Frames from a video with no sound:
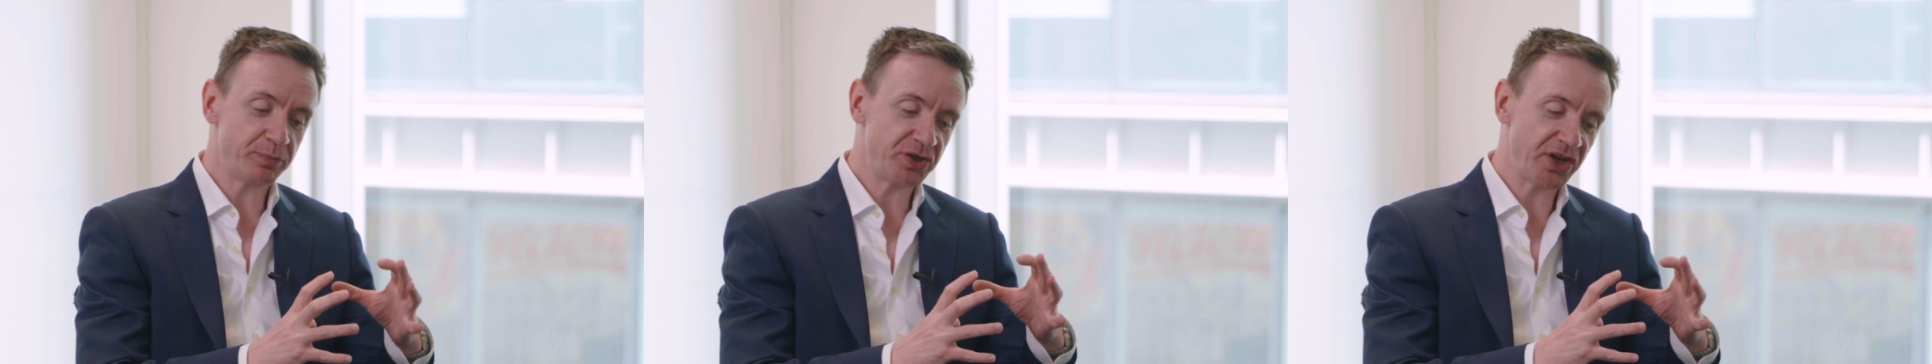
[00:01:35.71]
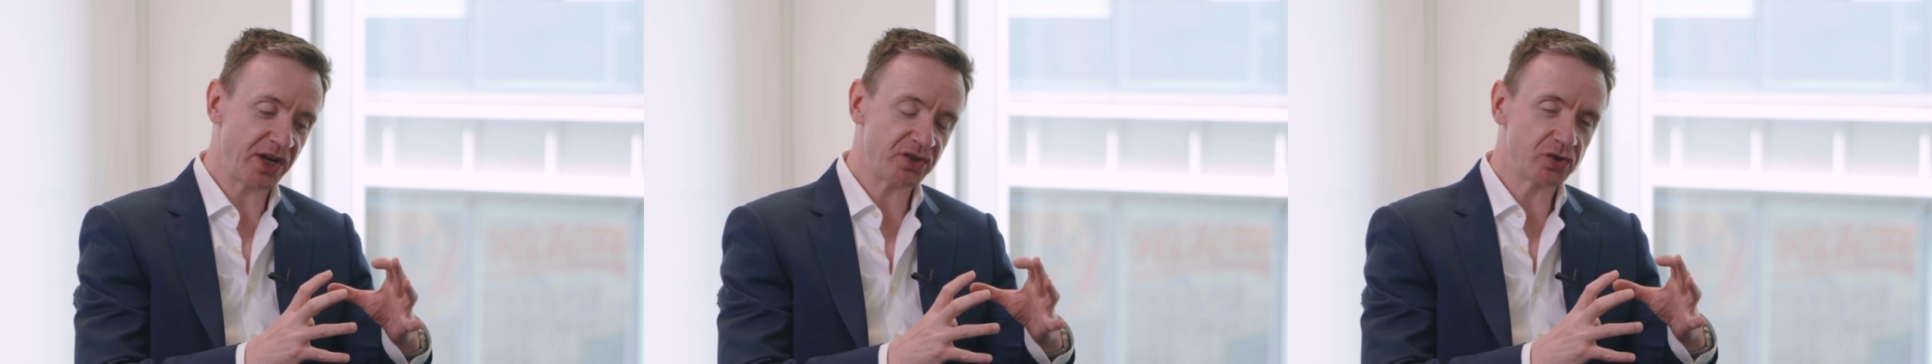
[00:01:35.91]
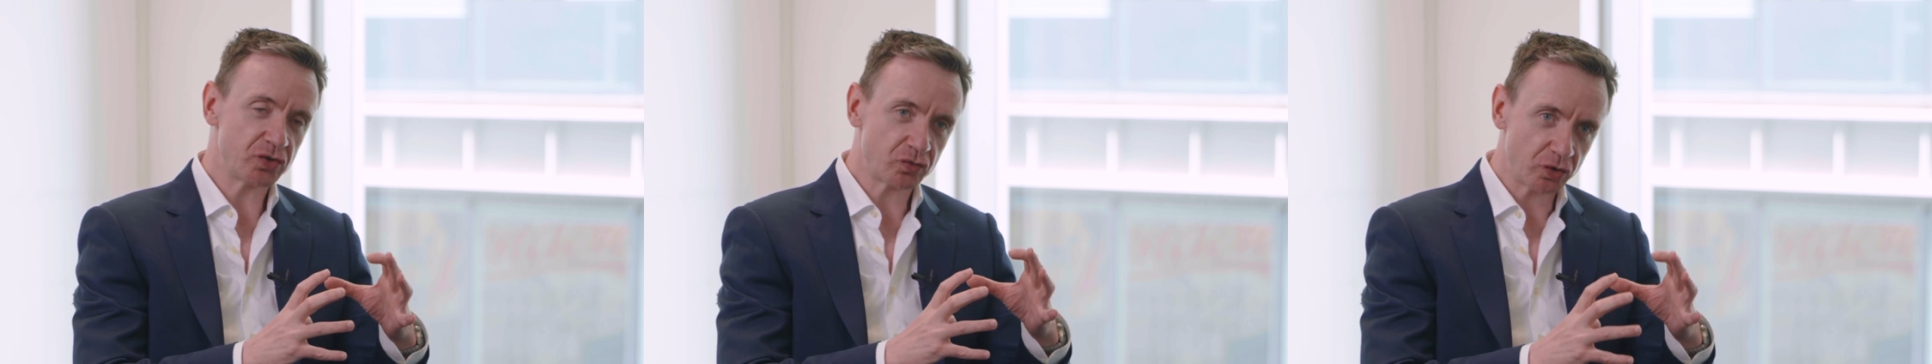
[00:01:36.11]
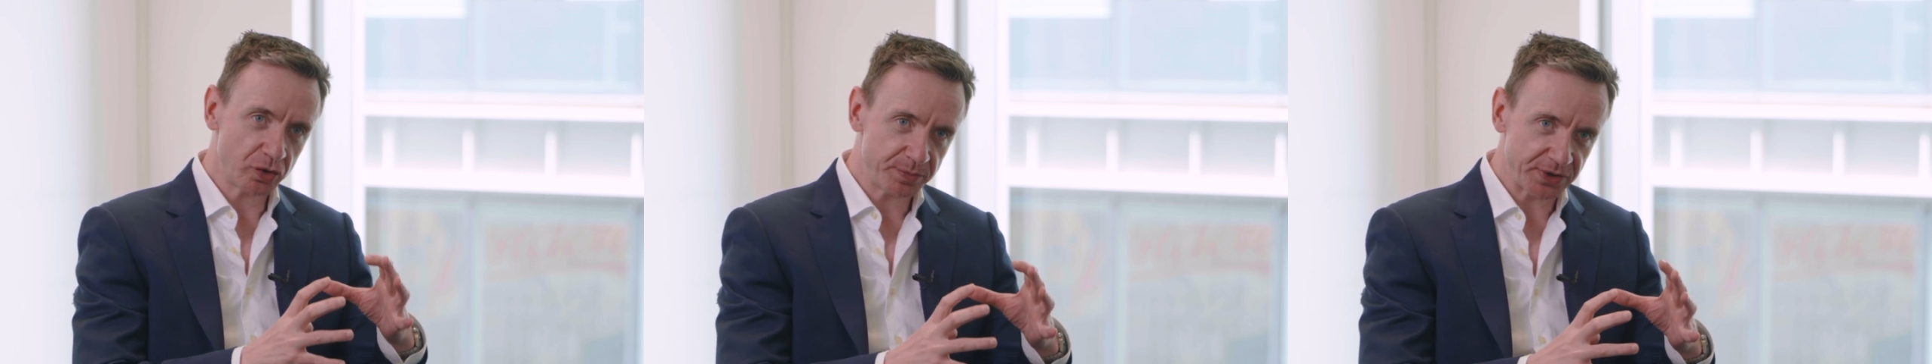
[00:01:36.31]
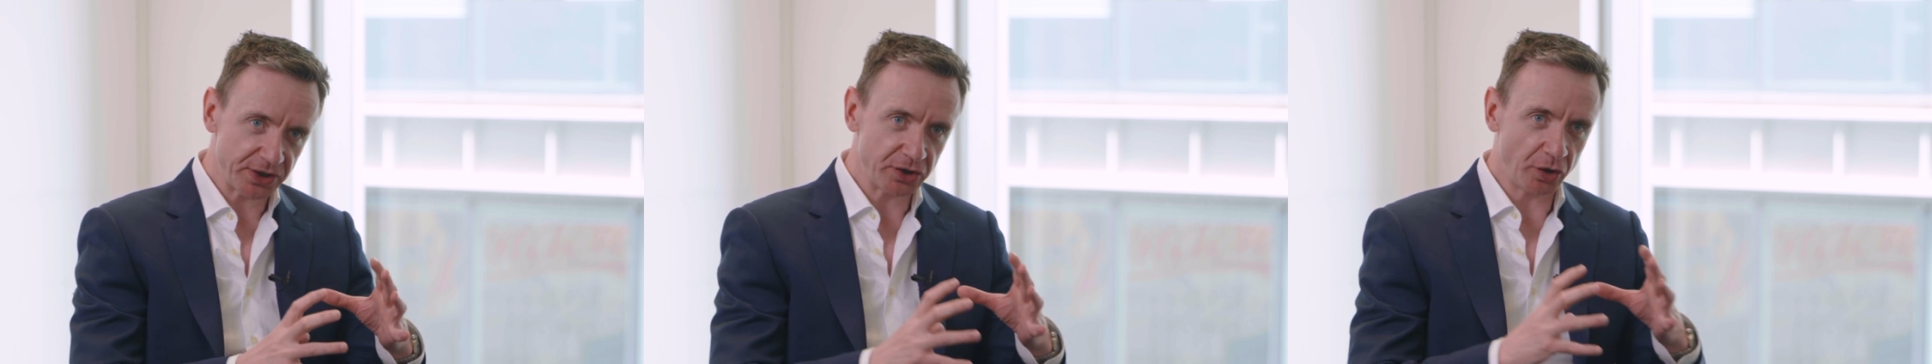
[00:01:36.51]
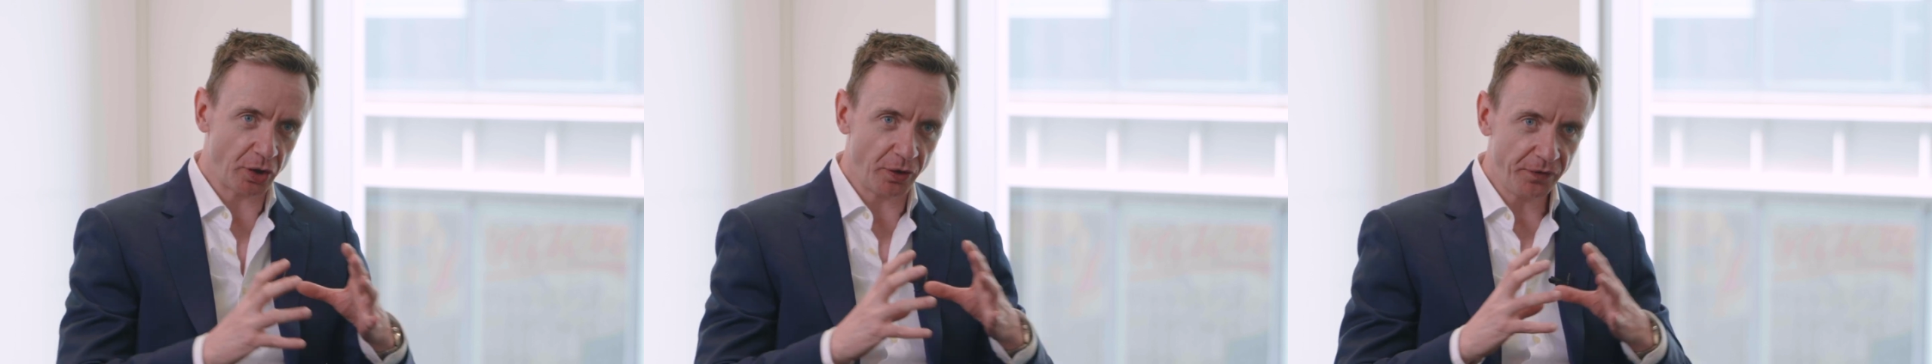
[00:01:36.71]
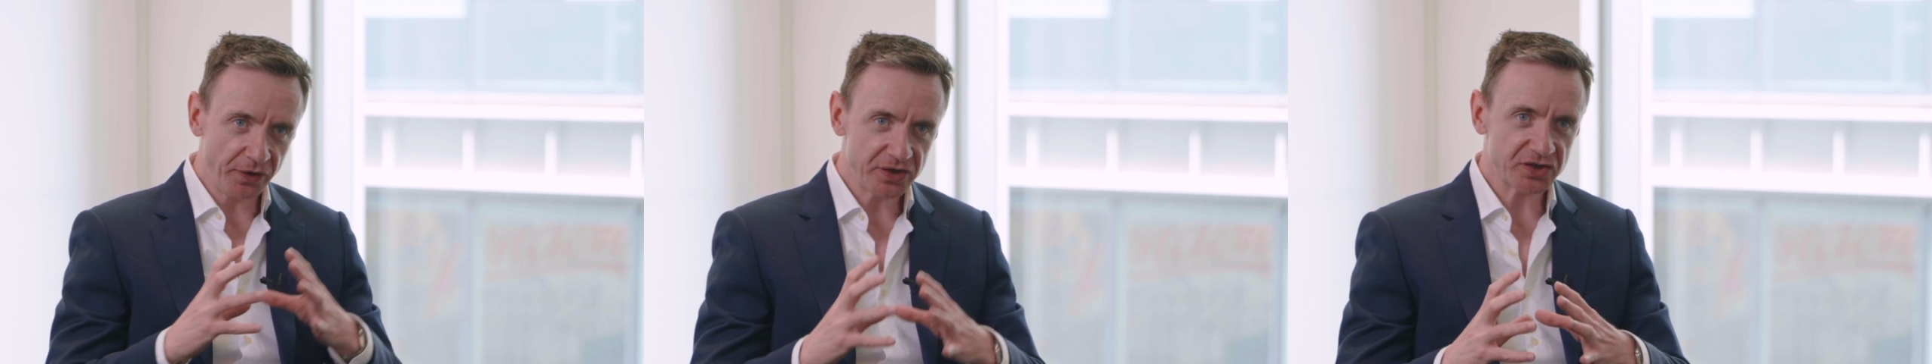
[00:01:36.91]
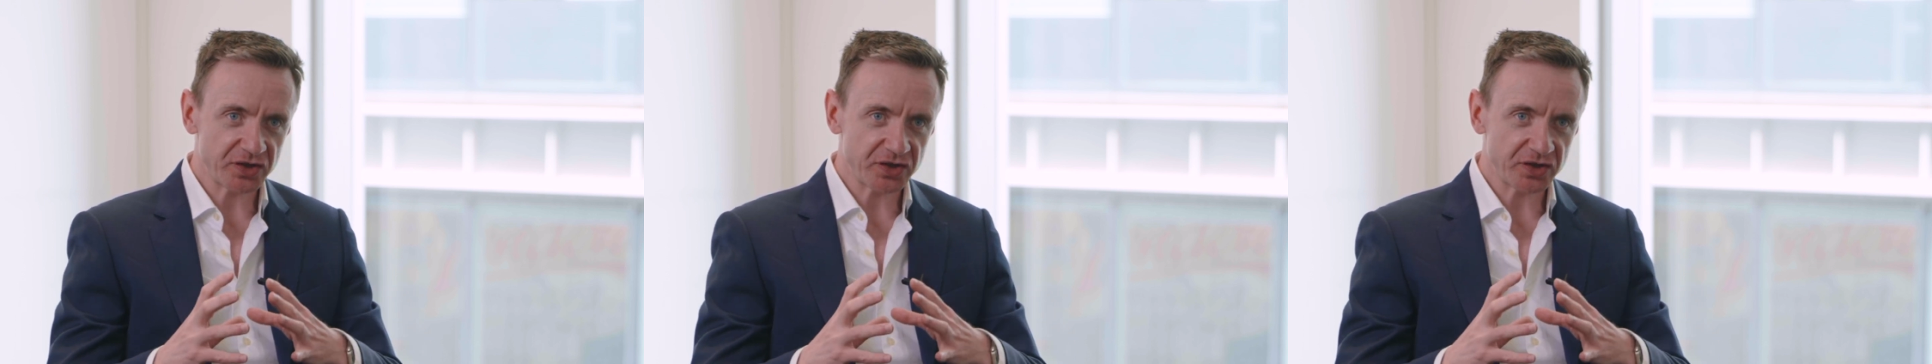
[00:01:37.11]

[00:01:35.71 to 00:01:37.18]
protected groups and not others.